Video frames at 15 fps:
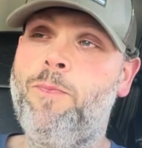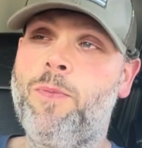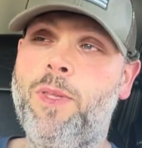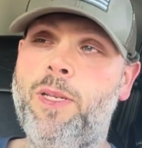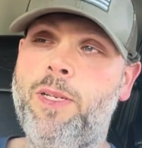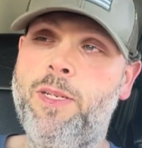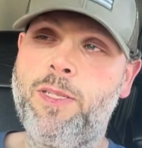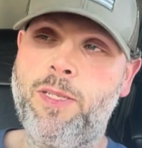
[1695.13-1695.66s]

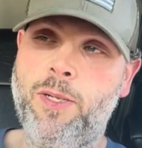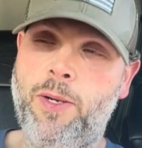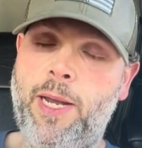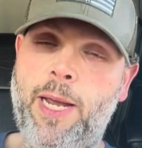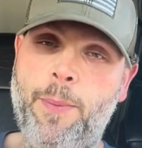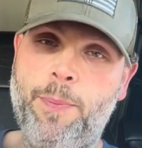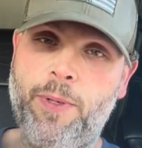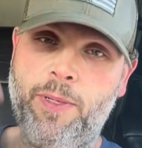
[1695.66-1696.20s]
and just so
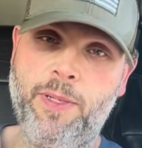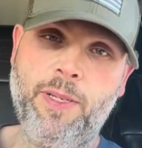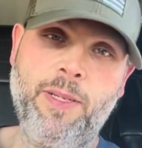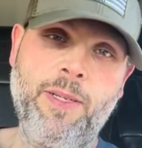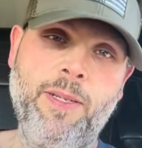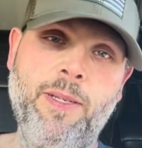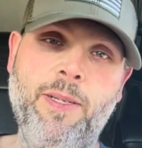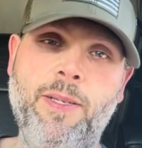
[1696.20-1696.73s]
happened
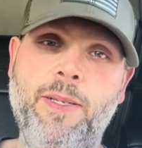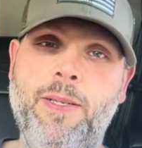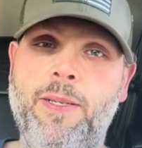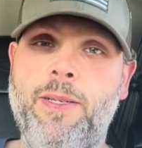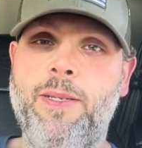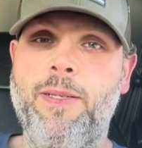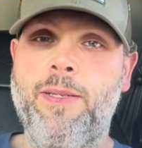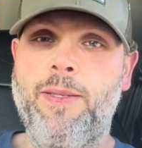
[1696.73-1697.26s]

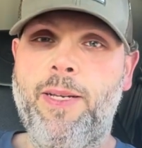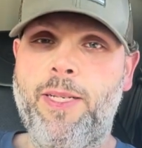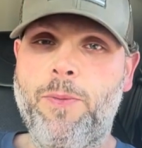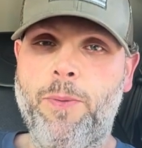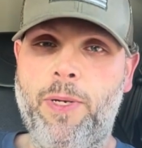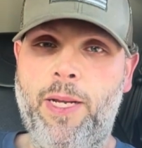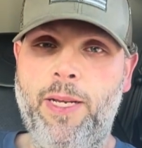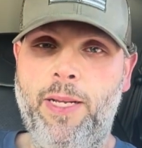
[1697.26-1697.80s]
that's
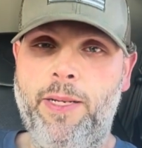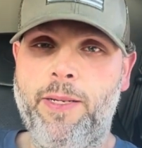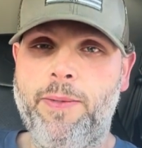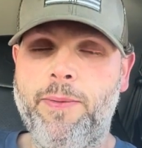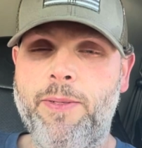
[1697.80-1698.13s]
what I needed.